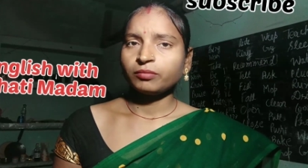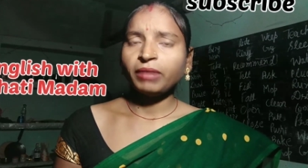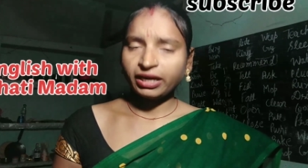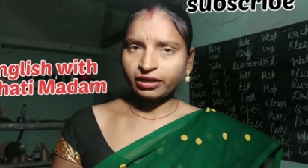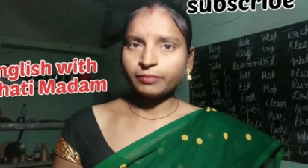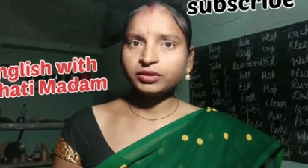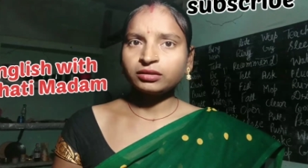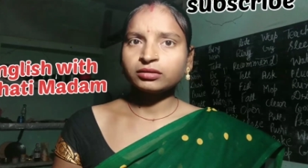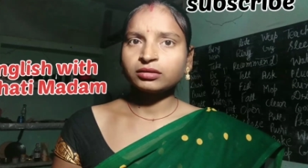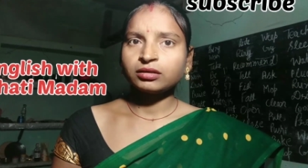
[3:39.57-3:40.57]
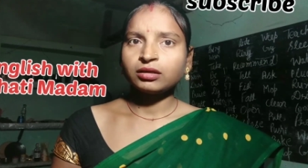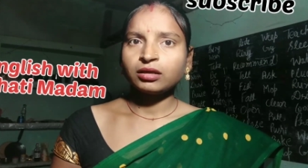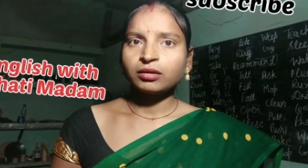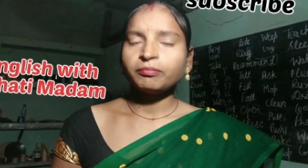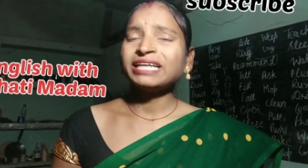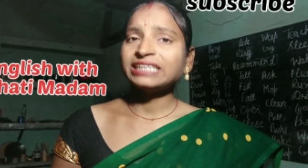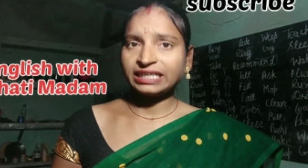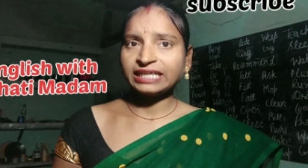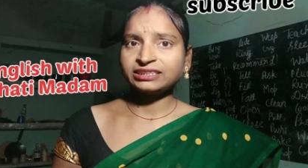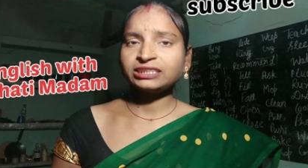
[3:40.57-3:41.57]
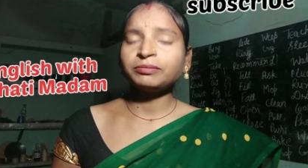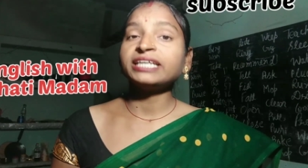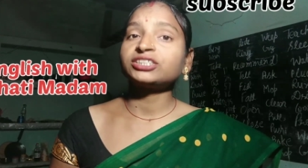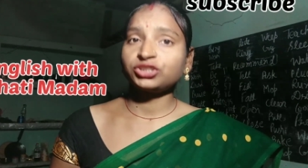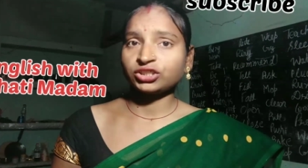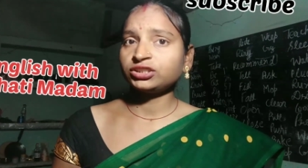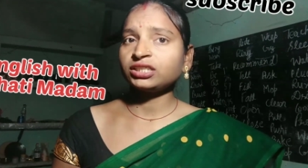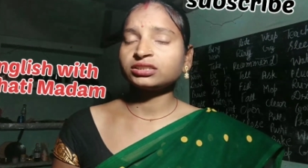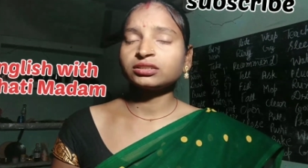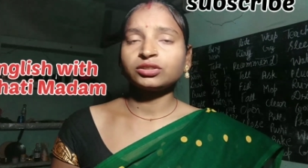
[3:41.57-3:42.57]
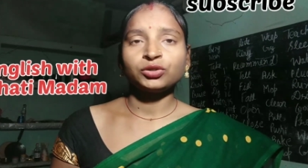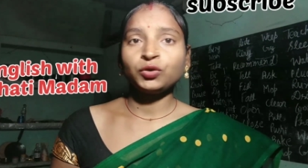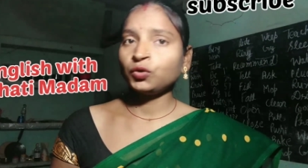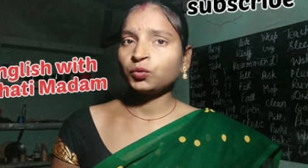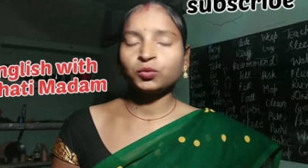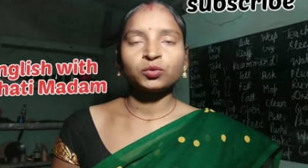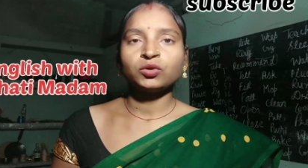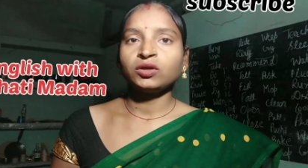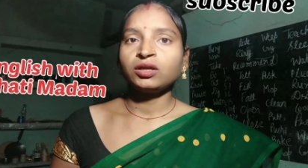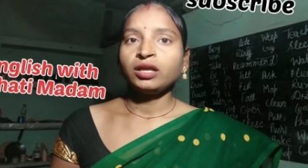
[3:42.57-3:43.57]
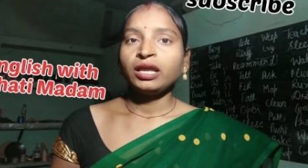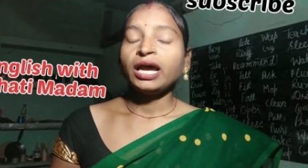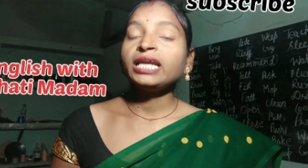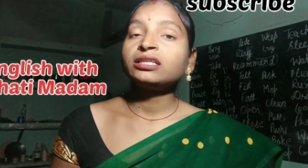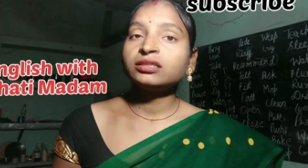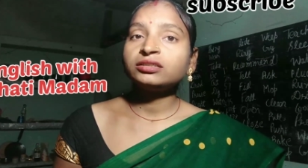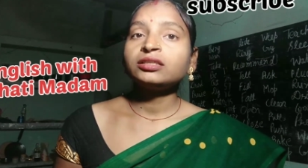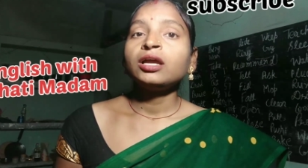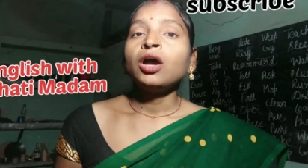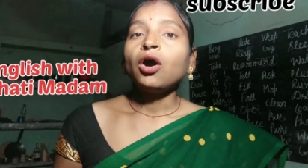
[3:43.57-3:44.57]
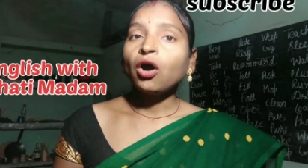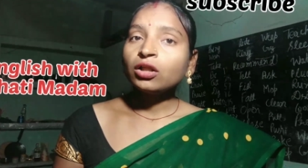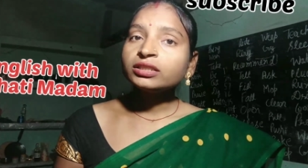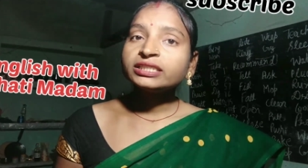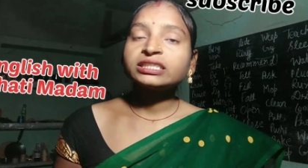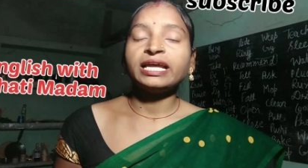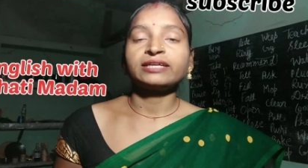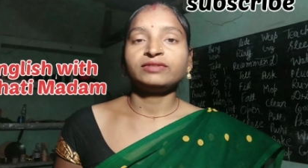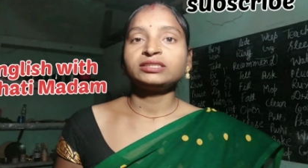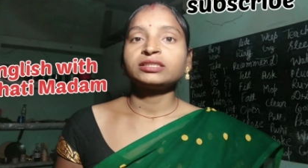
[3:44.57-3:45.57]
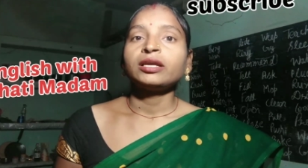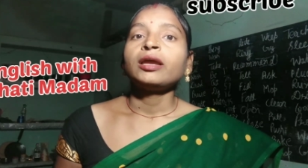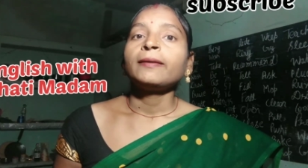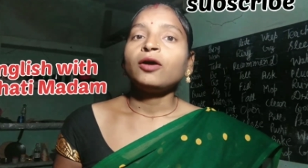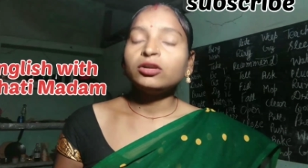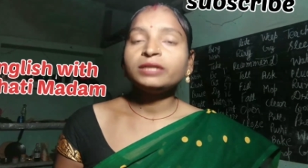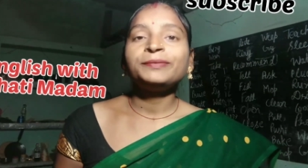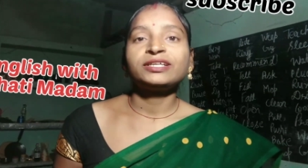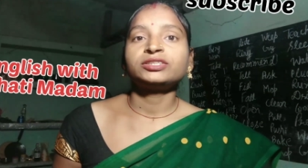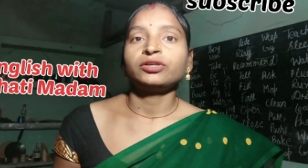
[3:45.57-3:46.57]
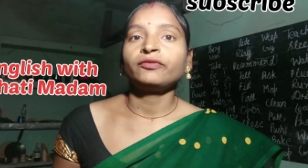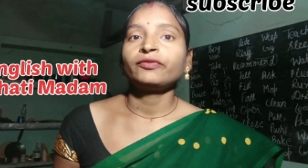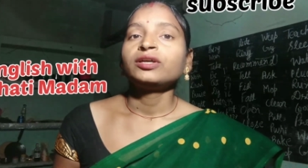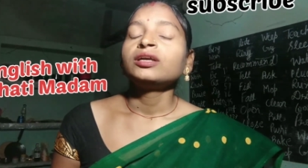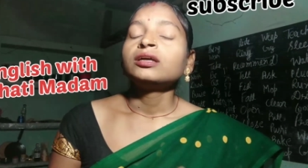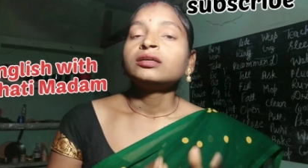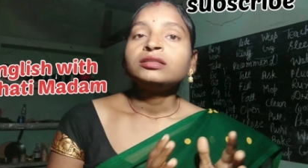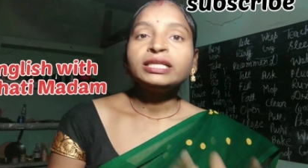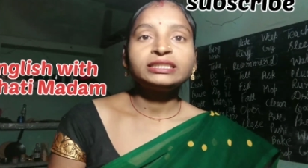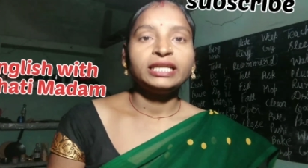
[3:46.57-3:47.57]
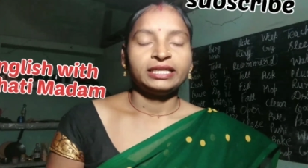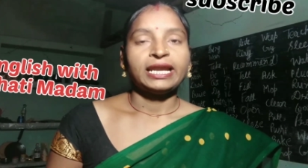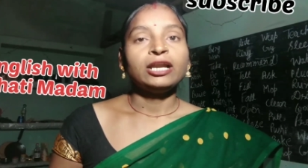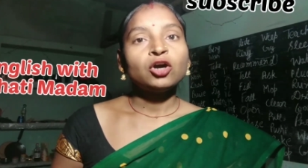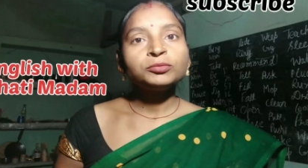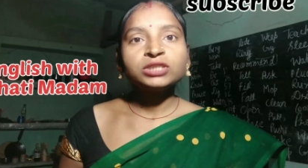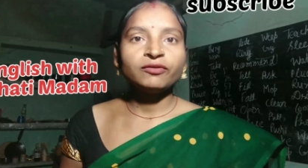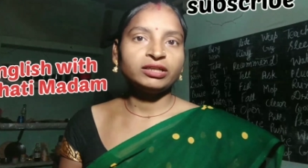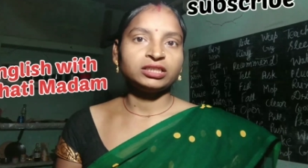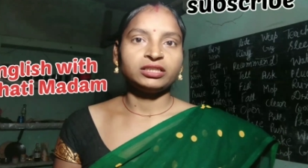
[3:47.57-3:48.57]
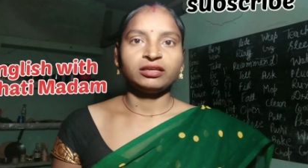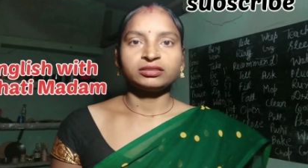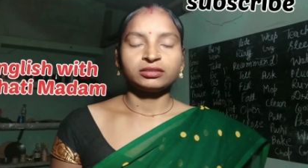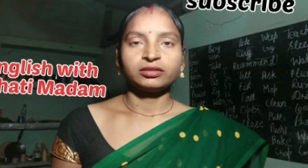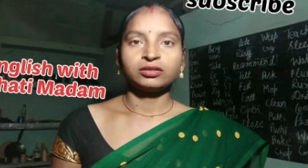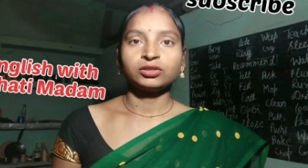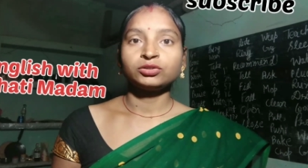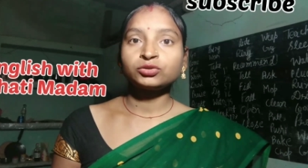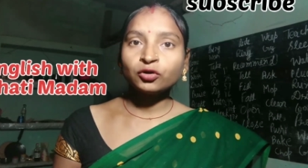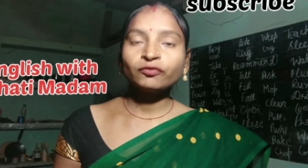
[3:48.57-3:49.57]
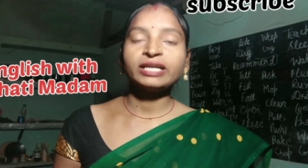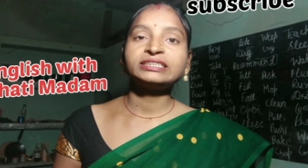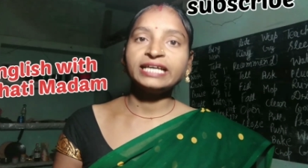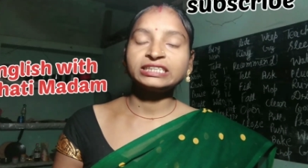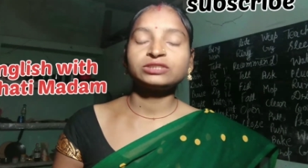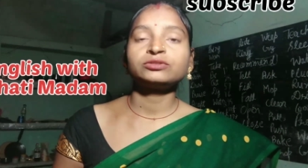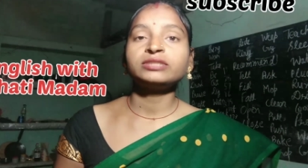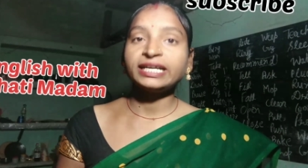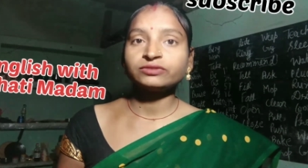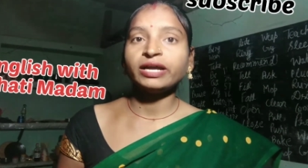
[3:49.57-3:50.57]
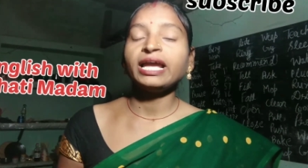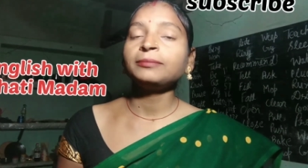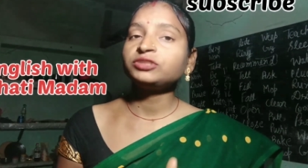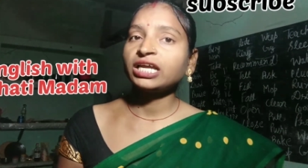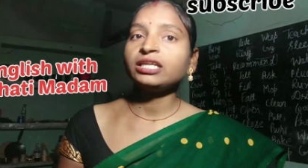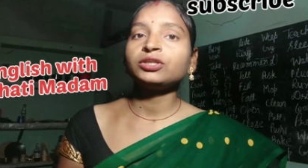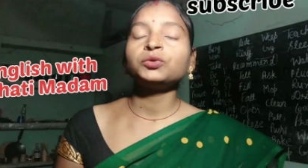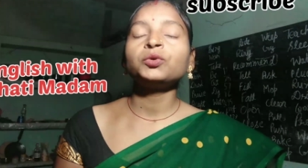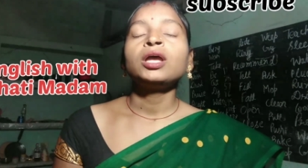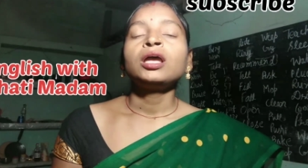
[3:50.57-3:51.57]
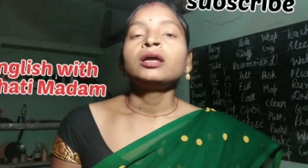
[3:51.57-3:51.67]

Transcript: By grammar? By sentences? By structures? No. I learned all this language only because of listening and observing the things. So friends, that's why I'm telling you,